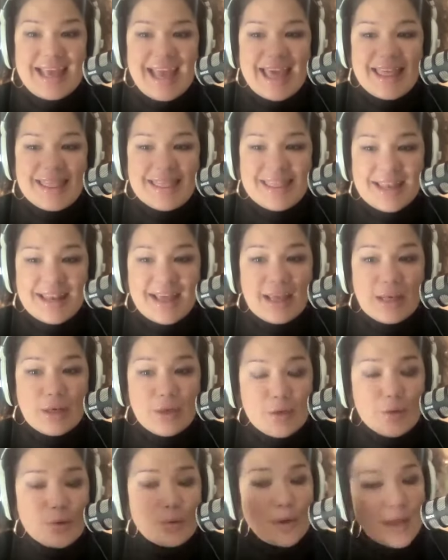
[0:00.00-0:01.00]
And then I
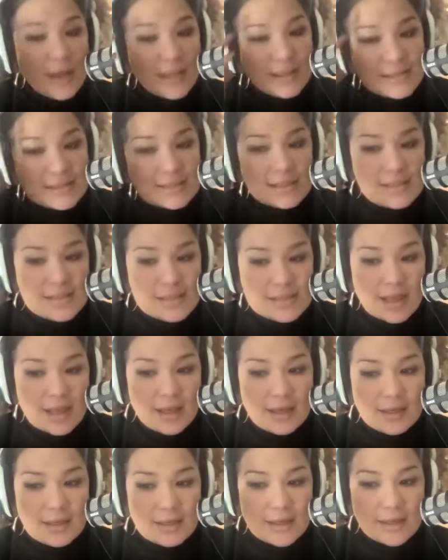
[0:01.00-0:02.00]
knew I had this
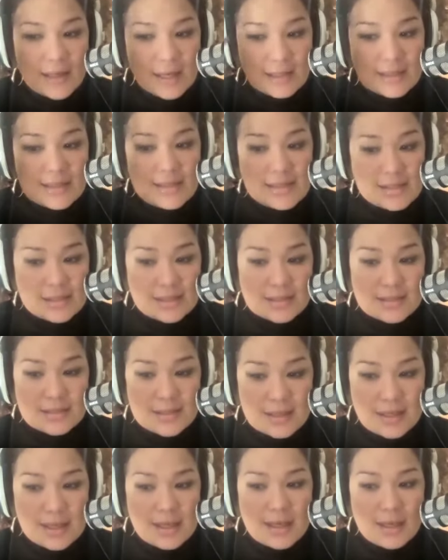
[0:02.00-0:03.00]
insight and I listened
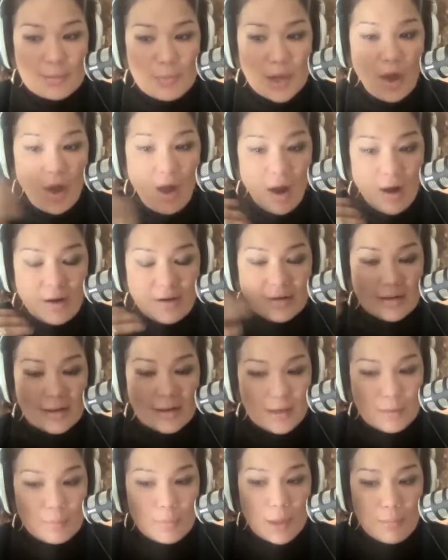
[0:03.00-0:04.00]
in my heart
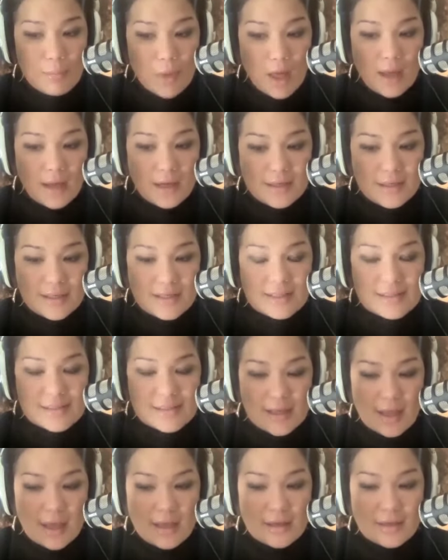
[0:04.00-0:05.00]
and in my mind. And it
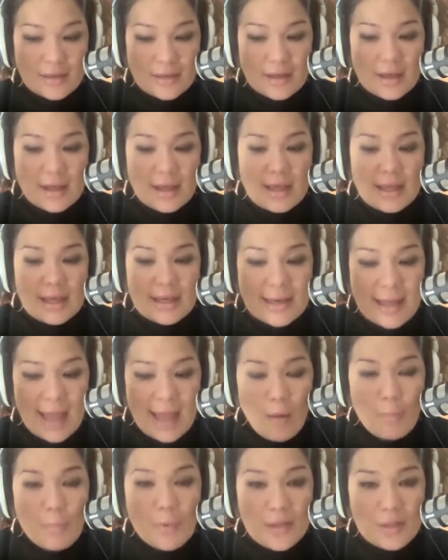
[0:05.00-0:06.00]
said,
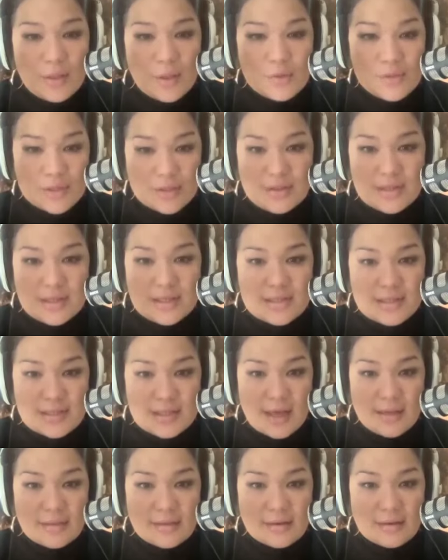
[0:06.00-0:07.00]
now bring those two things
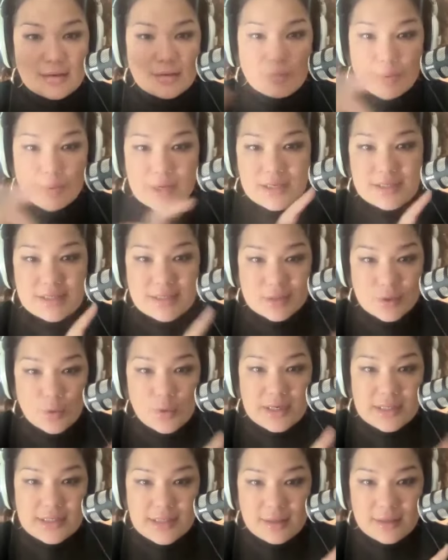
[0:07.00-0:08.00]
together. Bring
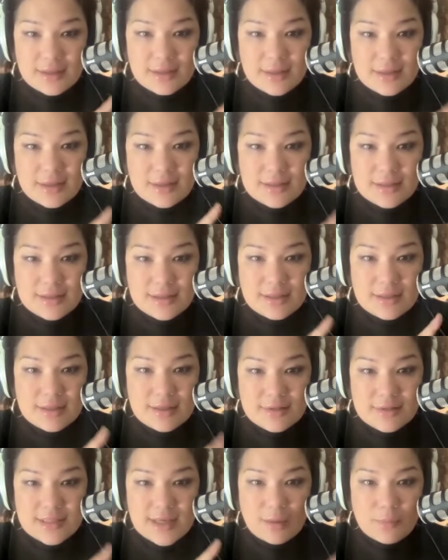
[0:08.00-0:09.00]
storytelling that you did in the
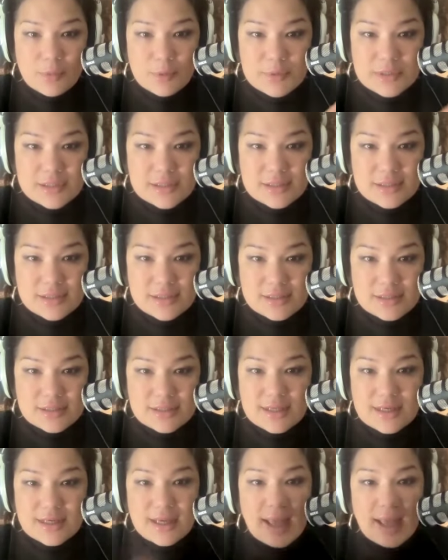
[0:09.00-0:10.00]
entertainment
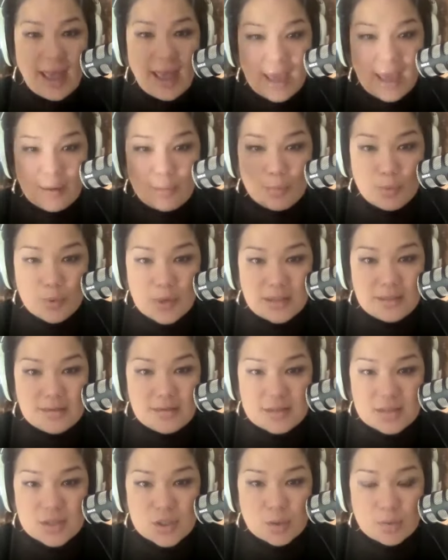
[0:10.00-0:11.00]
business and bring
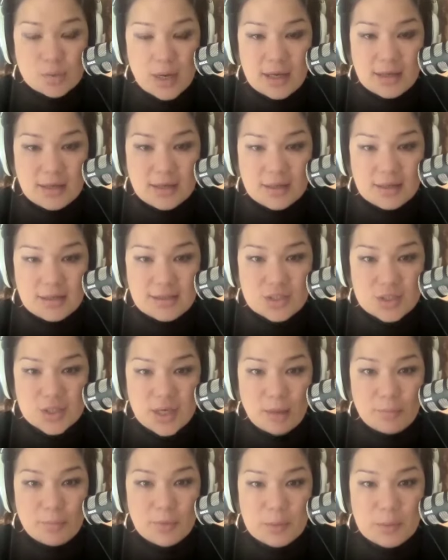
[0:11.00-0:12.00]
this training to
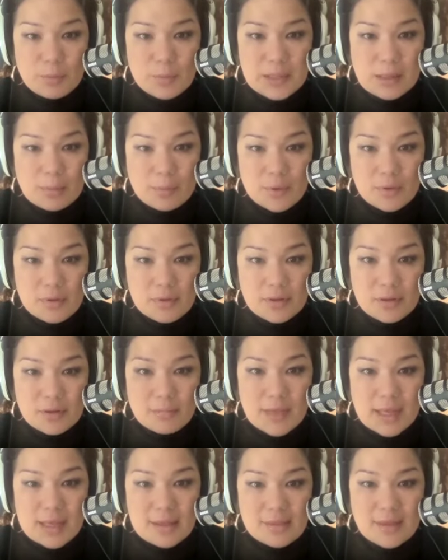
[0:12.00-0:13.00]
champion people
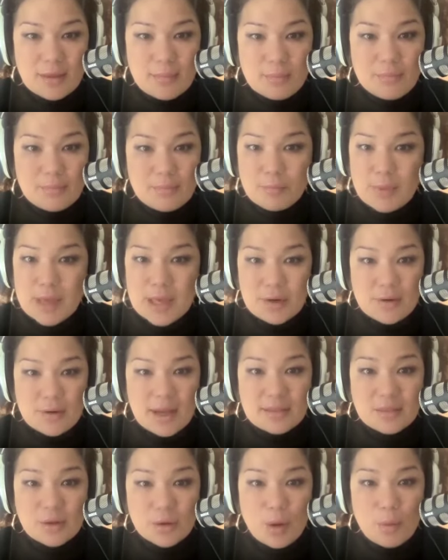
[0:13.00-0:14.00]
and make them better
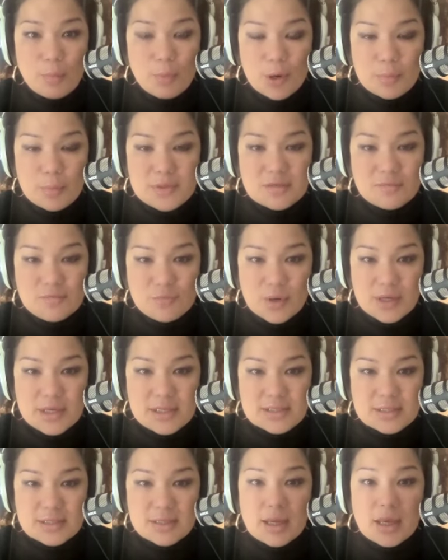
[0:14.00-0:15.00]
at their own purpose and
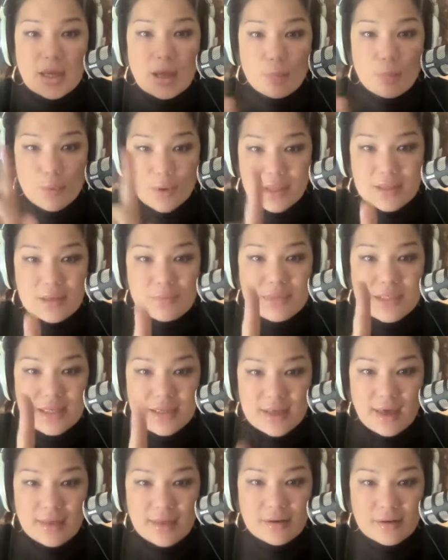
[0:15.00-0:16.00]
voice. Bring them
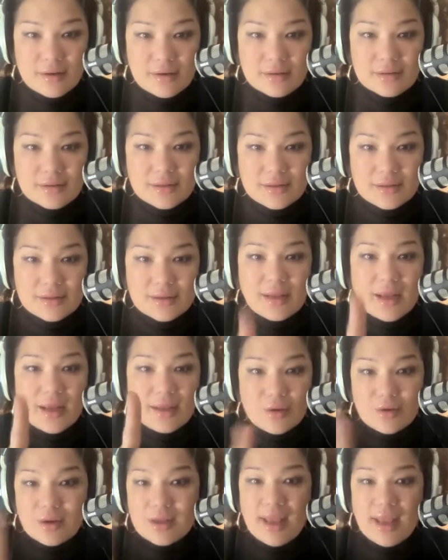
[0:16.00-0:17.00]
together
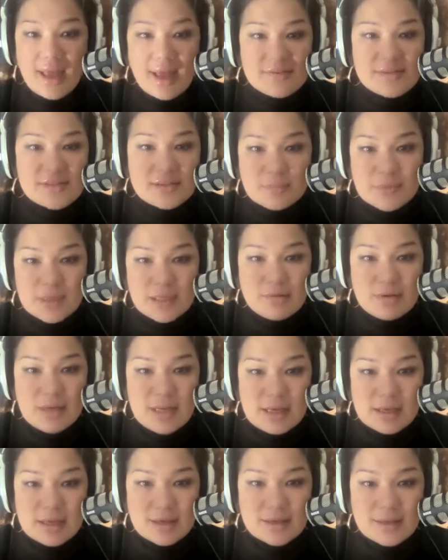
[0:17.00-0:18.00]
and you're going to have something
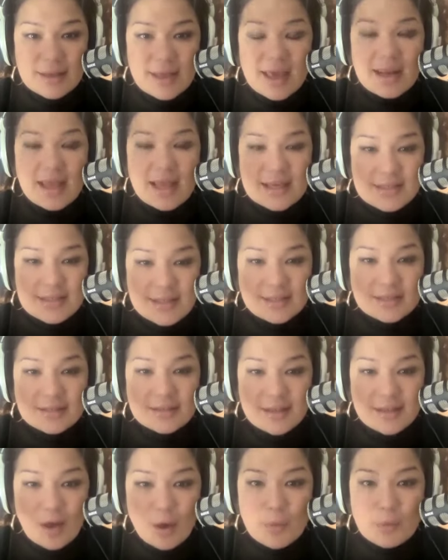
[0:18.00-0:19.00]
unique. And I did.
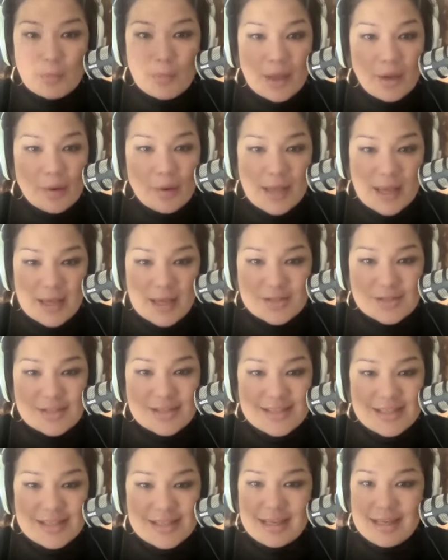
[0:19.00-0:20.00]
I opened my own
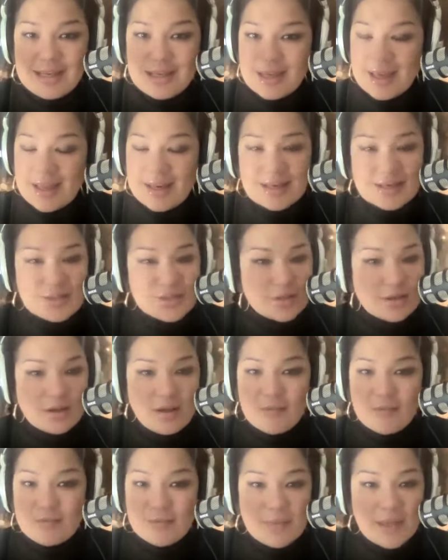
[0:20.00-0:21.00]
agency and it took
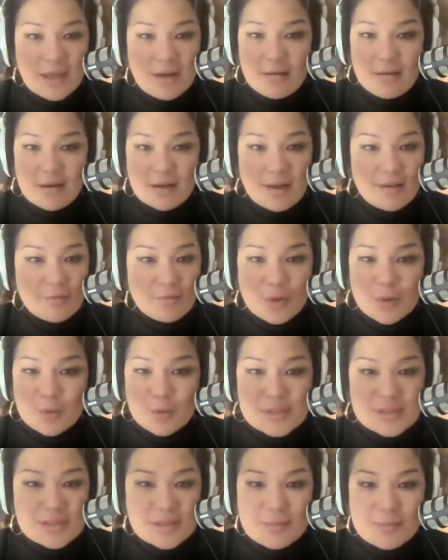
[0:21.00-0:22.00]
off from there. And I've worked
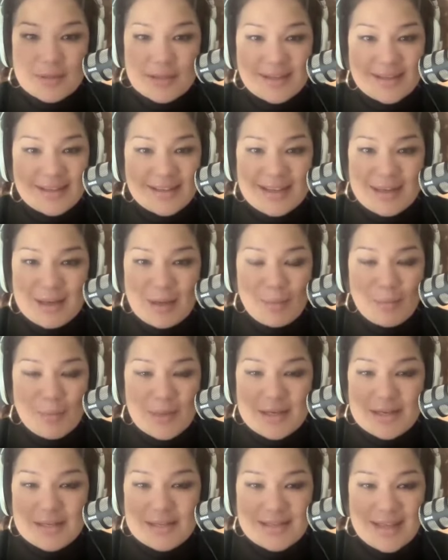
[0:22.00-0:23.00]
with some of the
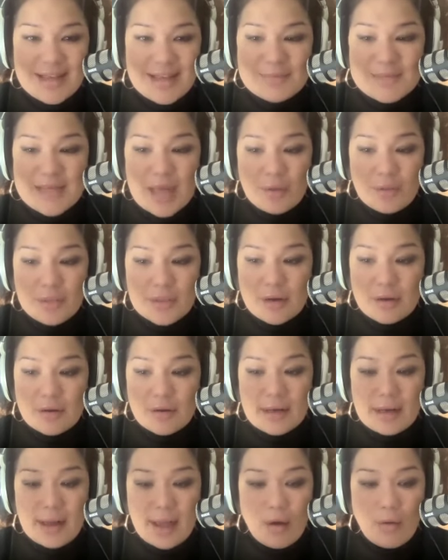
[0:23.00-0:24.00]
biggest names out there.
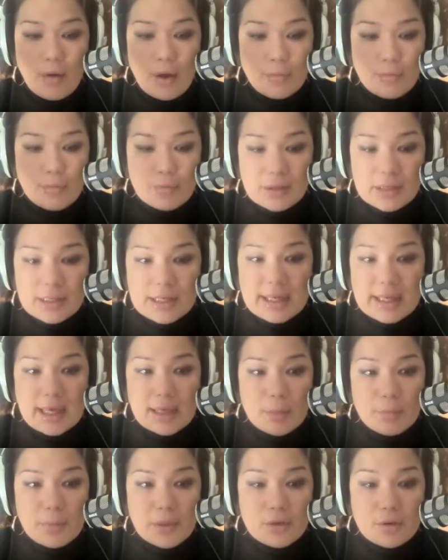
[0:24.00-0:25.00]
And now I really
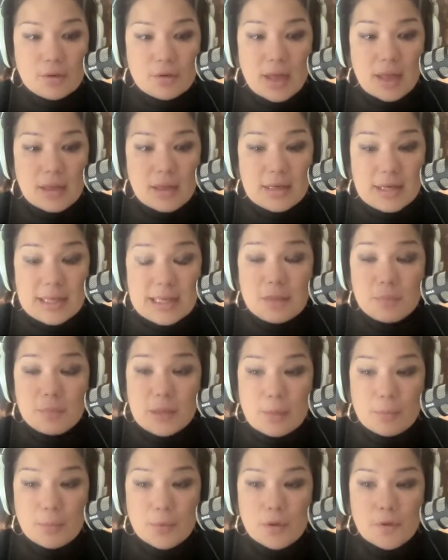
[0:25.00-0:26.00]
get up underneath
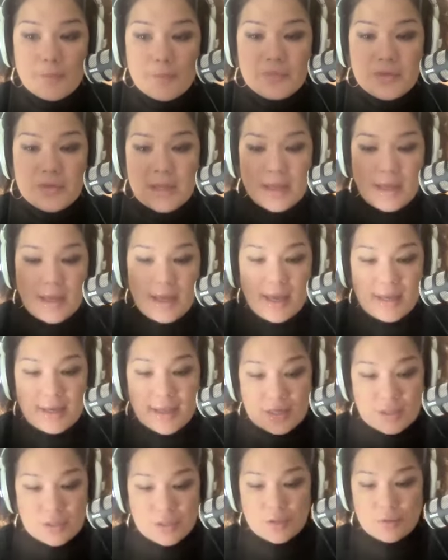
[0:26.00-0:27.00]
people. And
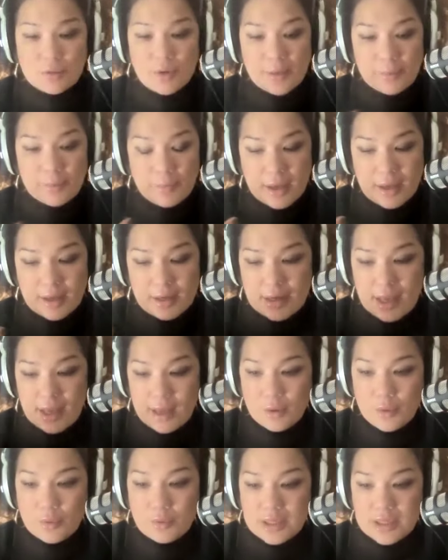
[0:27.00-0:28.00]
I do. I, I
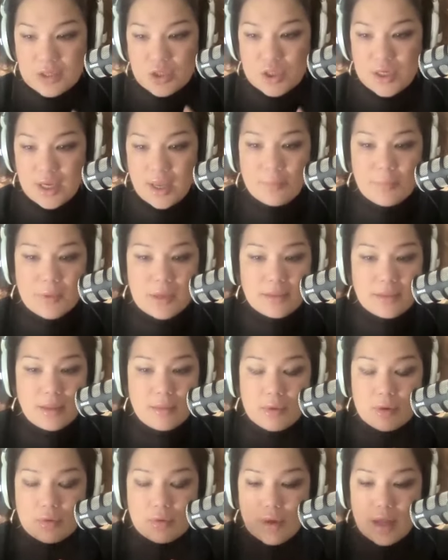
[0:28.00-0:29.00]
not only champion
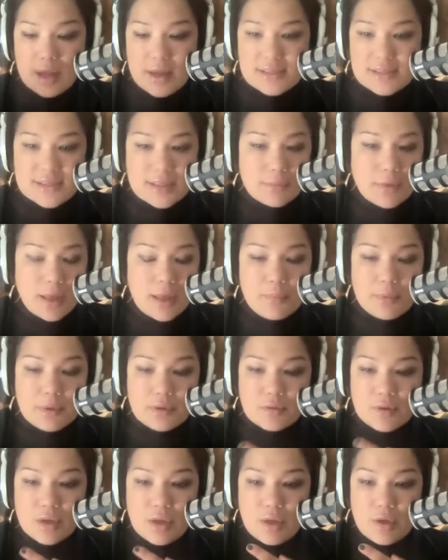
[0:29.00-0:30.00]
them and rise them up
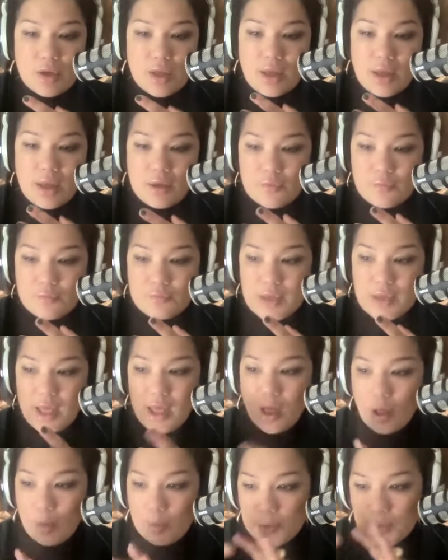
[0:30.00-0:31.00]
and
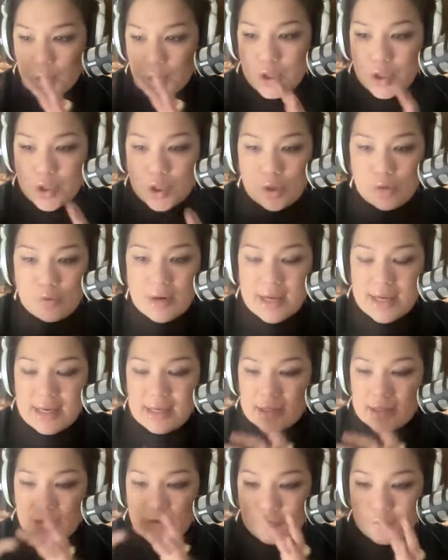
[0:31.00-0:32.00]
help
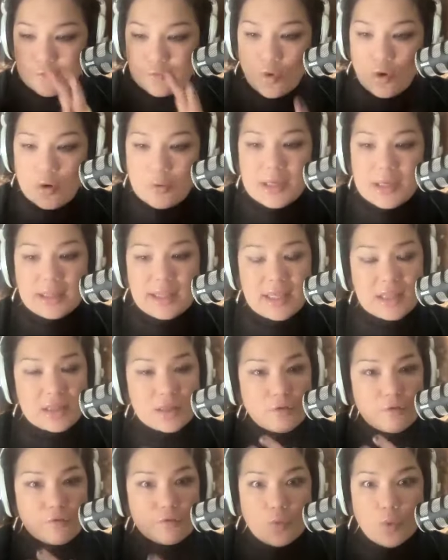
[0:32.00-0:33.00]
curate and formulate
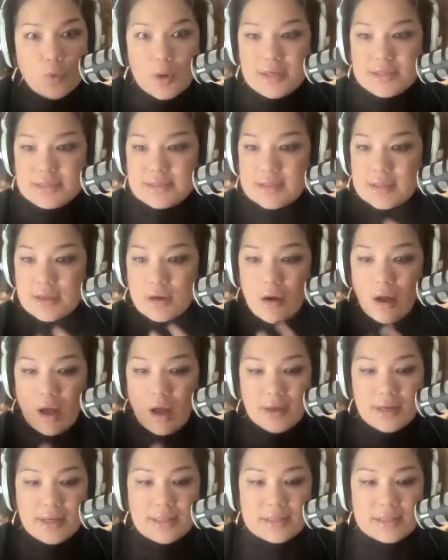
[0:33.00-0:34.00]
their voice and their
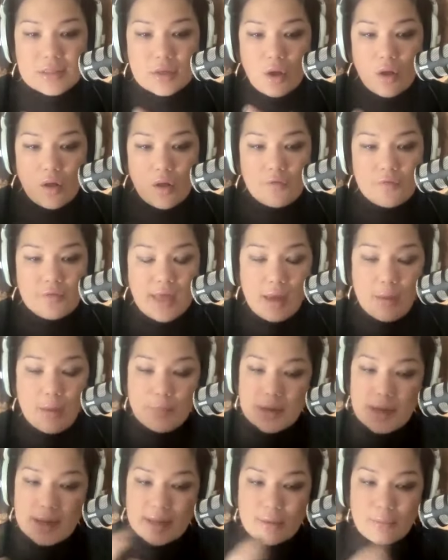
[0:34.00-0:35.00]
audience and all of that,
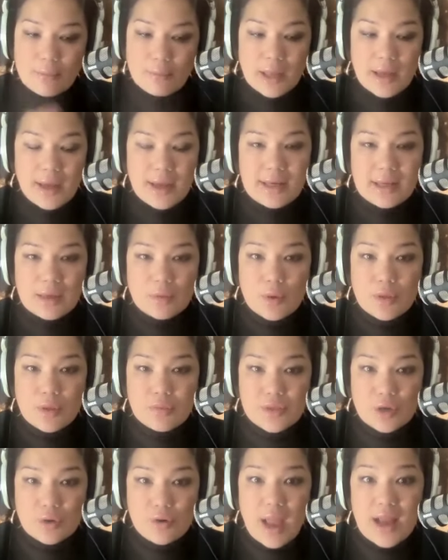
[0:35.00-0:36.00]
but I combine it
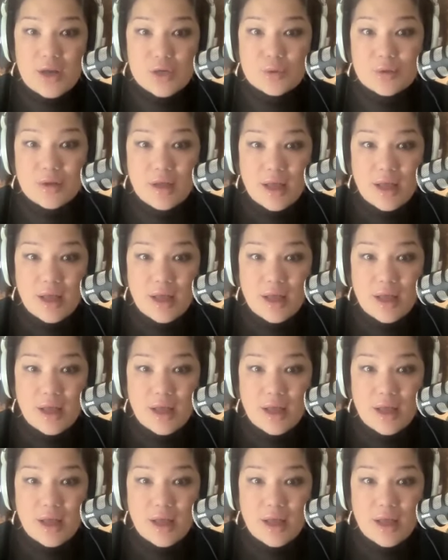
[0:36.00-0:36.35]
with their actual